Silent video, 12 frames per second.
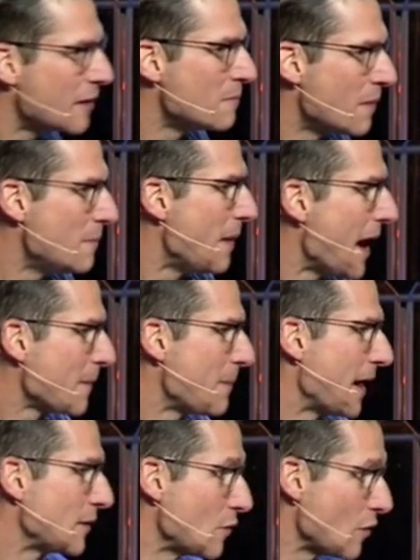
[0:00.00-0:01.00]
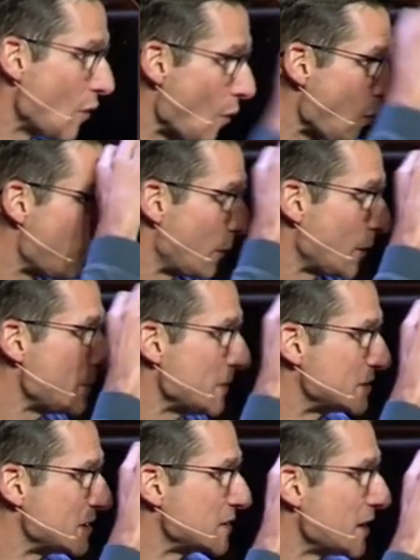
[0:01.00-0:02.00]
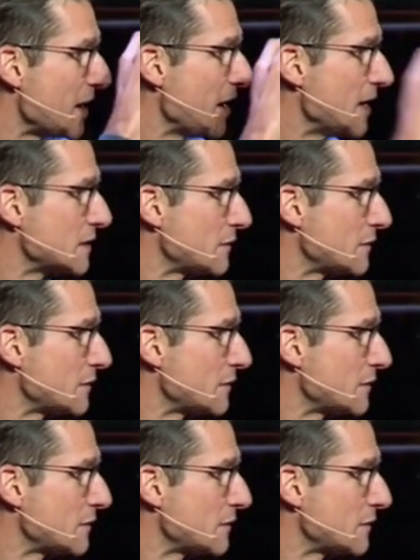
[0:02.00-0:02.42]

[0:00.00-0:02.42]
in my backpack. No, the whole purpose is, is